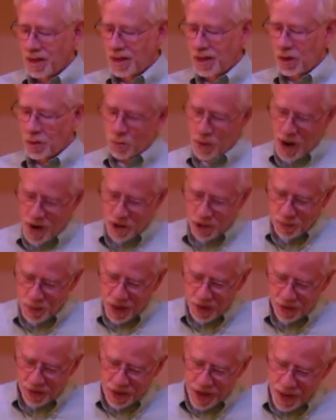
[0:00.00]
A writer
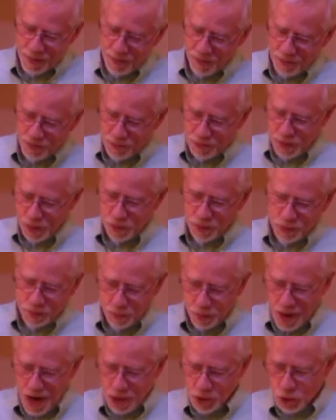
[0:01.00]
by the name of Milton
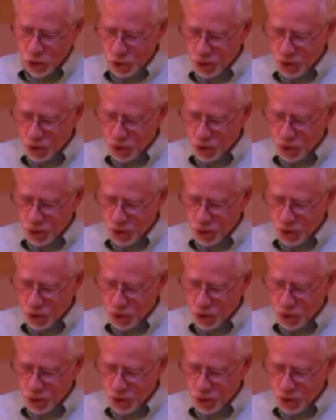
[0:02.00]
Brasher